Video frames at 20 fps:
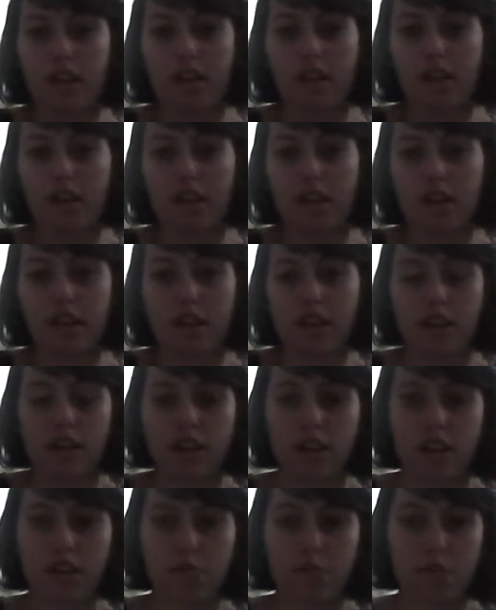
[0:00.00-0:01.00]
are
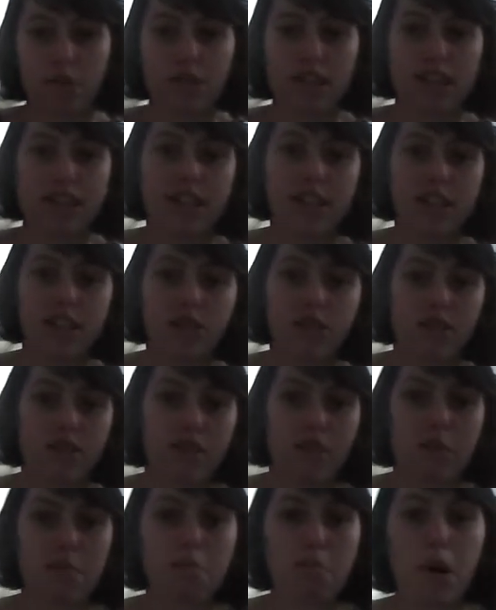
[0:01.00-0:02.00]
presented sort of
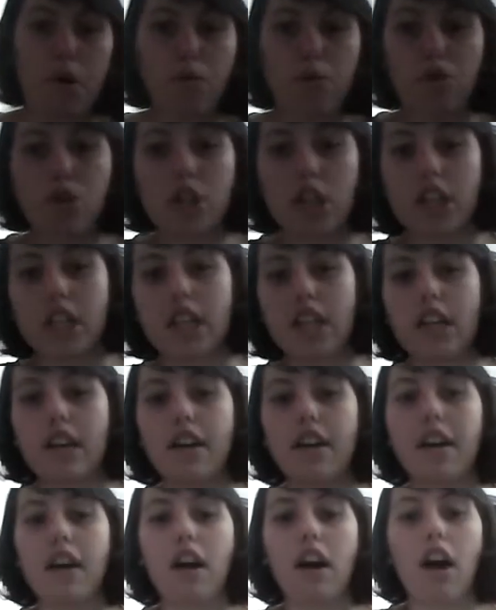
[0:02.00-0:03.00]
in motion.
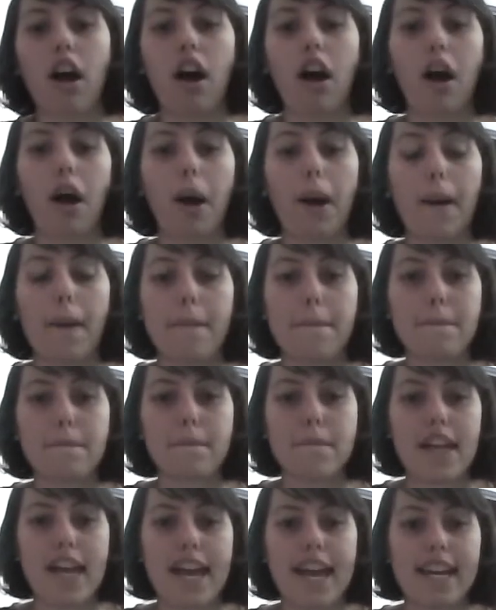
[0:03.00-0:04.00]

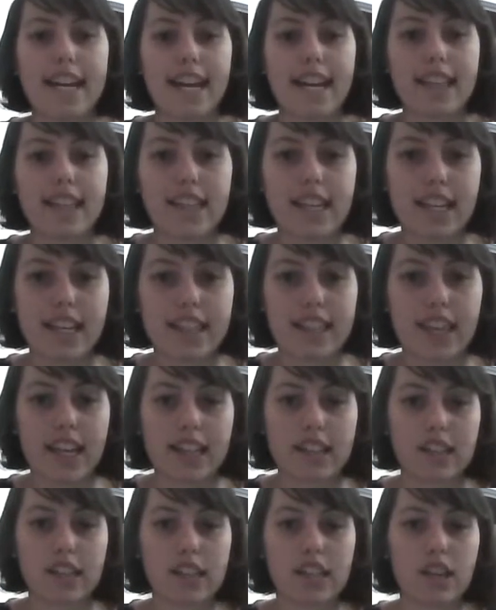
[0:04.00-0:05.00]
And I think
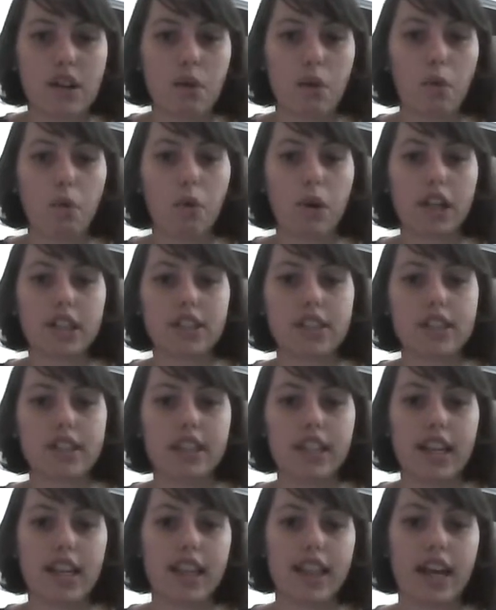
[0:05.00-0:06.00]
that's what
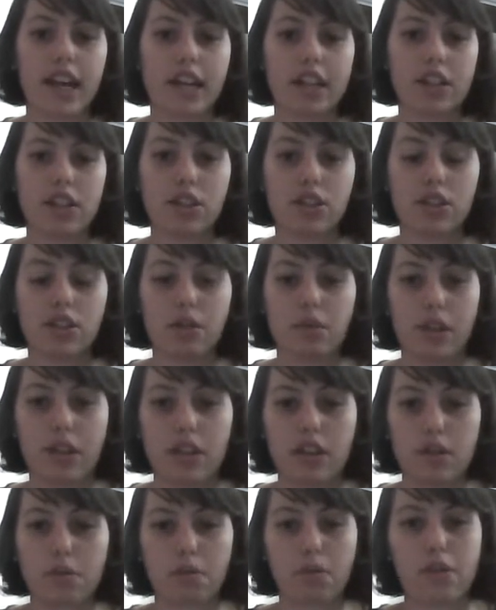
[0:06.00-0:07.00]
he likes to do with
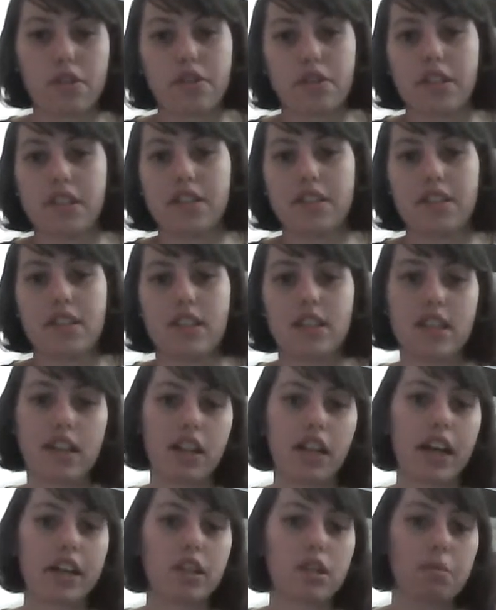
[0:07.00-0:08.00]
his works. He
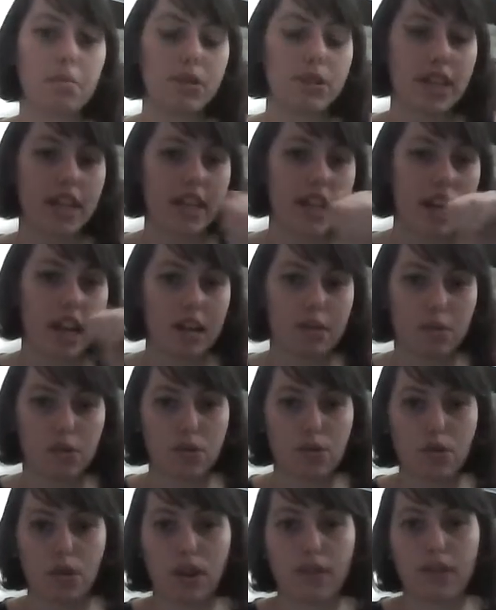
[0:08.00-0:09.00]
likes to present
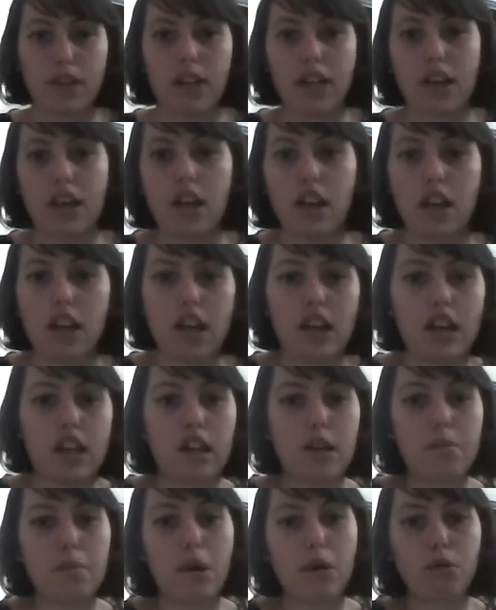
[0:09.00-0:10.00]
animals sort of in a
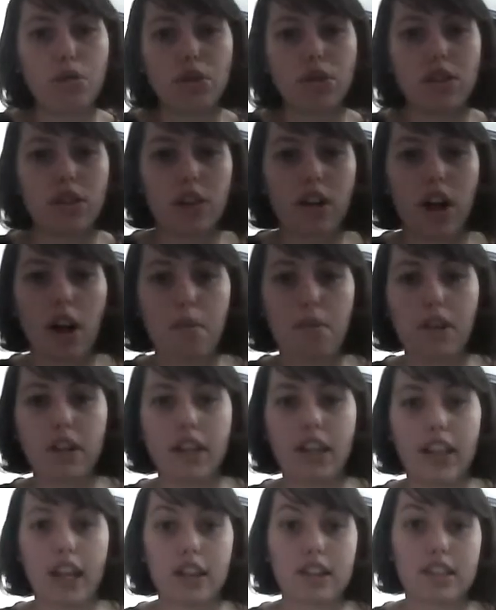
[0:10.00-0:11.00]
motion. They're not
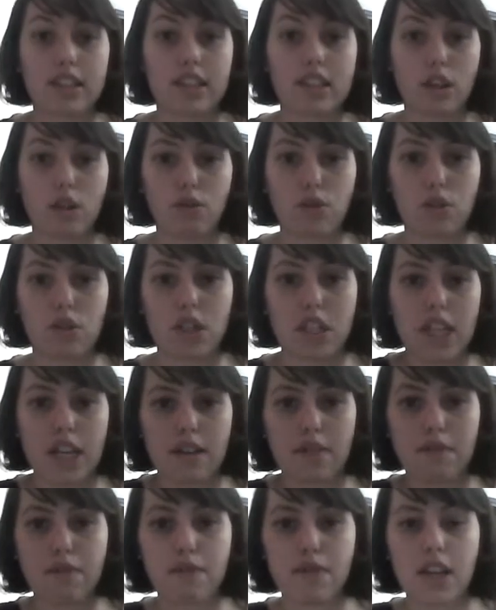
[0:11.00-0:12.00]
really, like, so
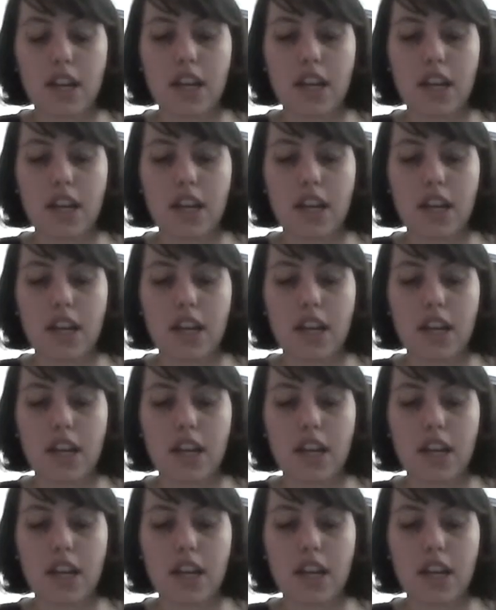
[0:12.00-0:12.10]
stiff.